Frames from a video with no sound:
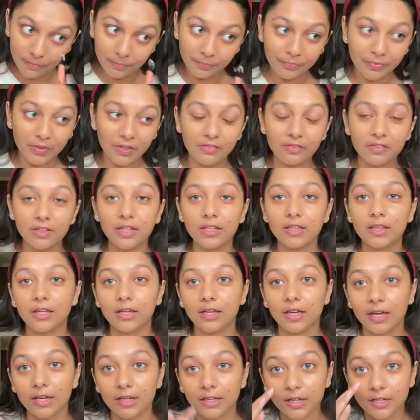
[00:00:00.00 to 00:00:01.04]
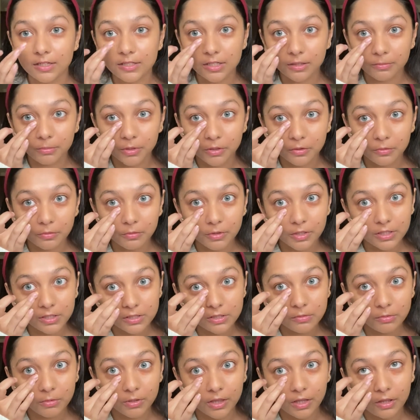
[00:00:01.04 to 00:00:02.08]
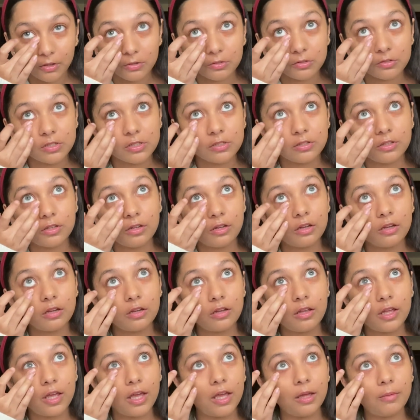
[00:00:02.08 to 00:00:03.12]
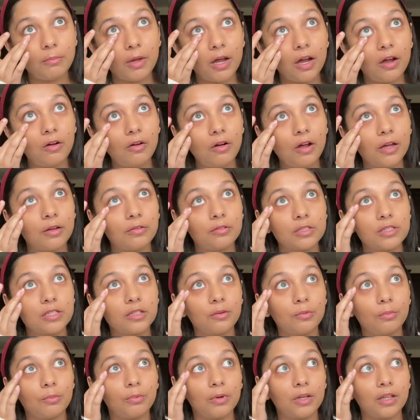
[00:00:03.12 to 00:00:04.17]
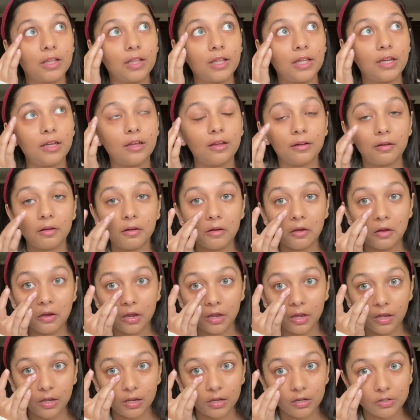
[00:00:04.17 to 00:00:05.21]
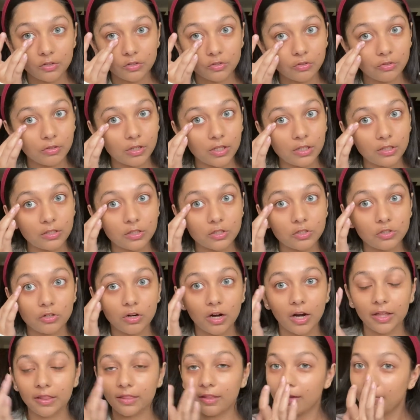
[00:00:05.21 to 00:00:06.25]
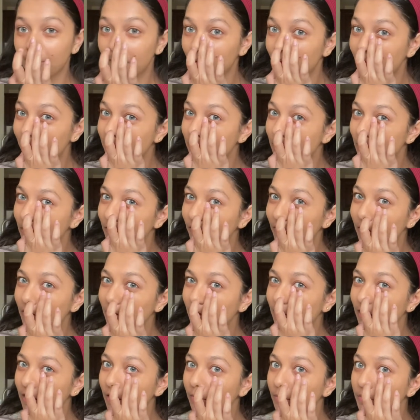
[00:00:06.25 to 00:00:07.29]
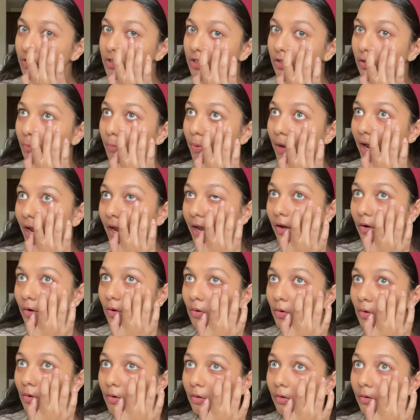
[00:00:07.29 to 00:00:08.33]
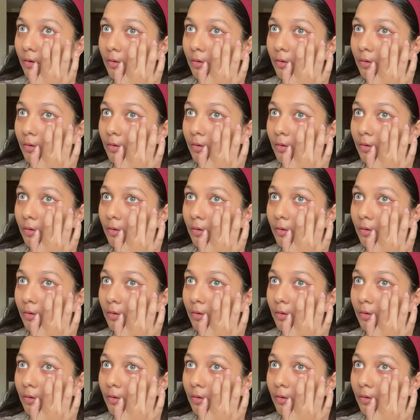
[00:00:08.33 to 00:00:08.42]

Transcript: even like the KKW ones, when those came out, I was like really intrigued to try them, but I just felt like they were so pale.